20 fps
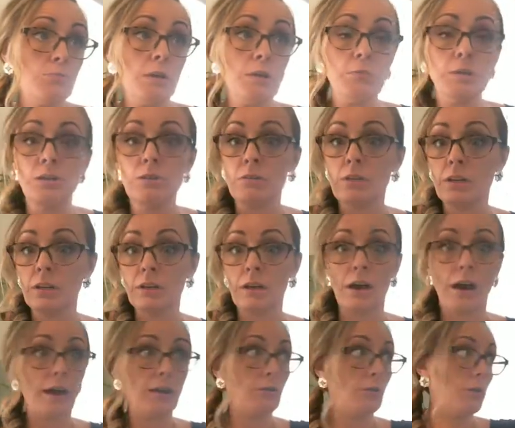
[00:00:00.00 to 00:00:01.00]
Maybe you need
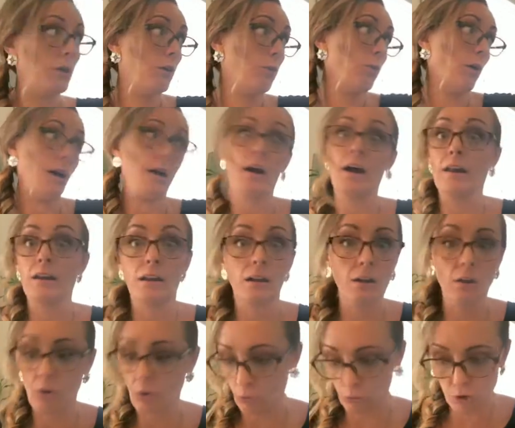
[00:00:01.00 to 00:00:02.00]
I don't know what kind of
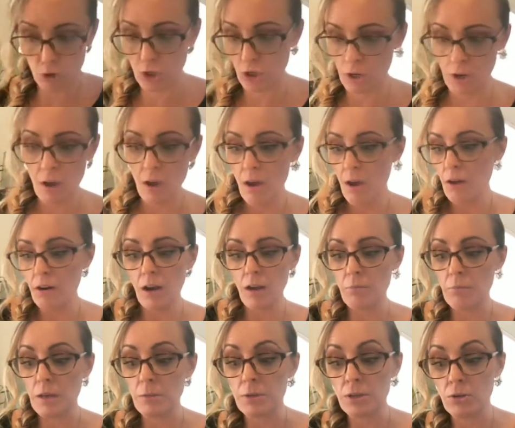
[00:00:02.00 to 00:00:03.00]
coach, right?
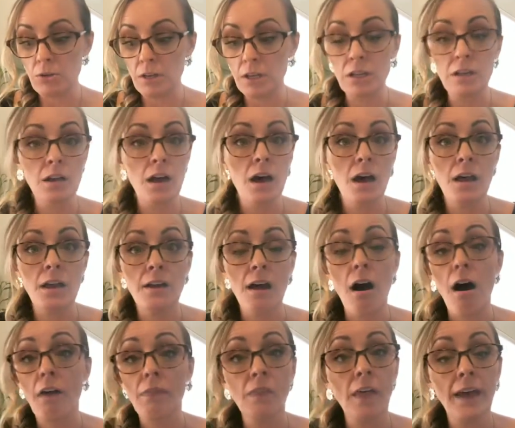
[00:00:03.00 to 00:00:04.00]
Maybe you need an
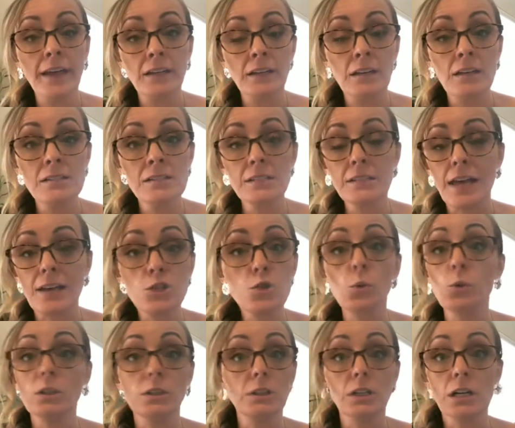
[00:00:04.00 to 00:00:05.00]
online
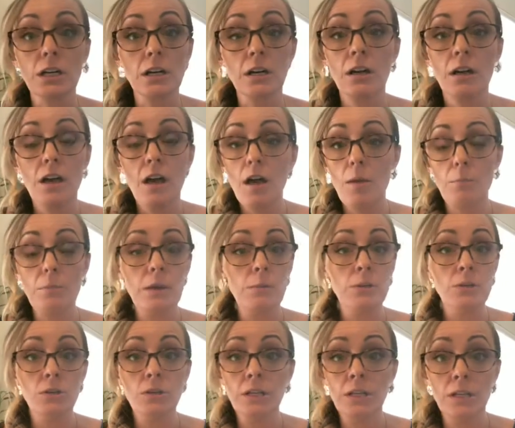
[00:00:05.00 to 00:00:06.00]
scheduler. Maybe
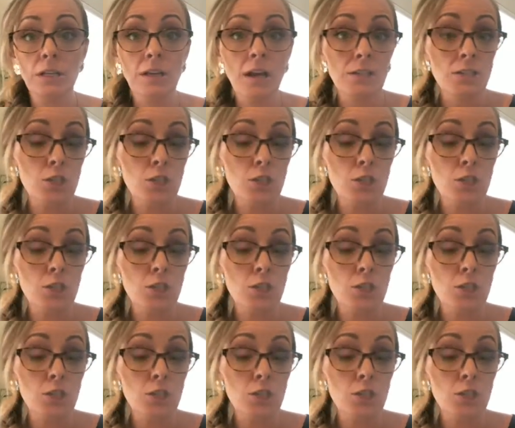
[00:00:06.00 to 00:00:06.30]
you need